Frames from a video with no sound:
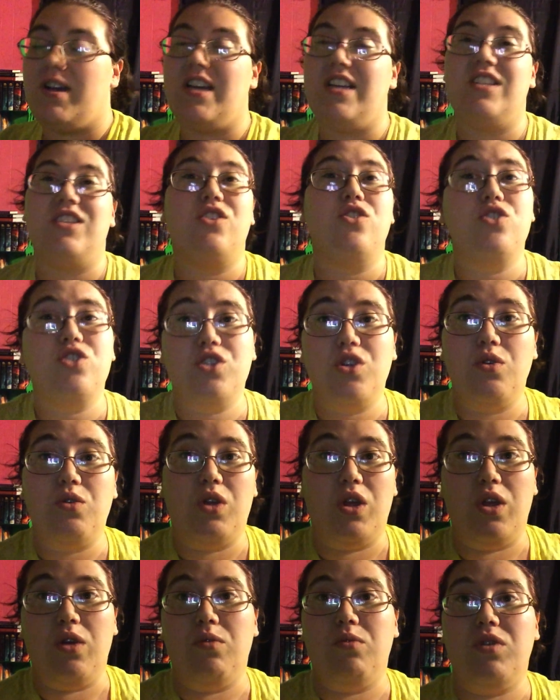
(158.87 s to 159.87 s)
because they're so
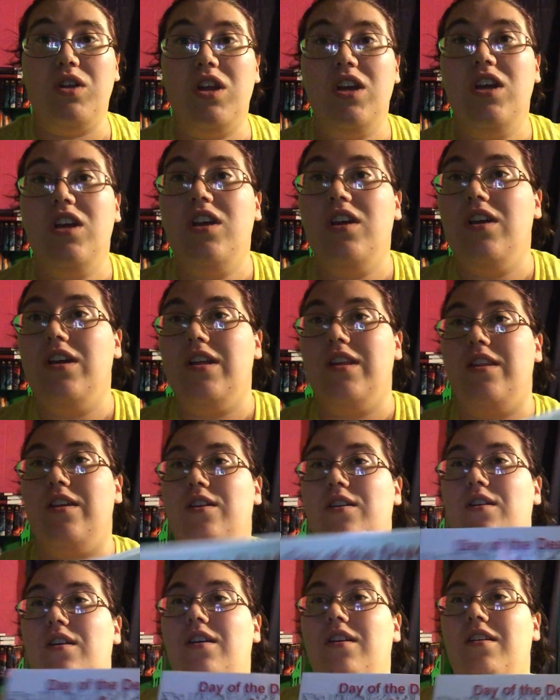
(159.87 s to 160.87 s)
cute.
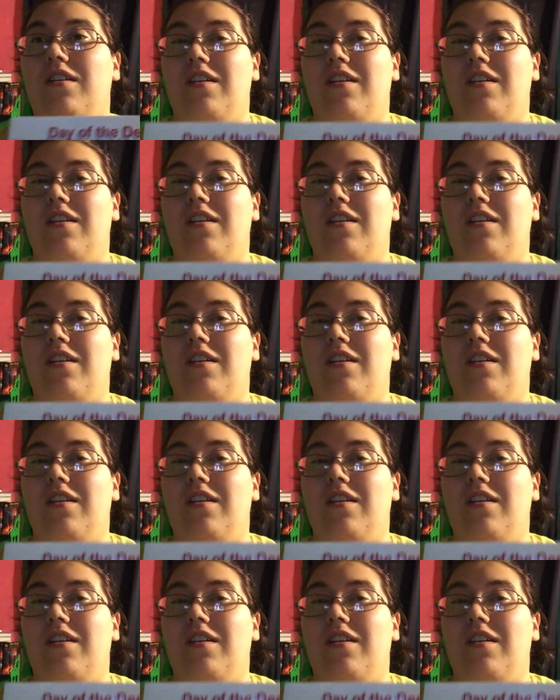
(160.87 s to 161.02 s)
They're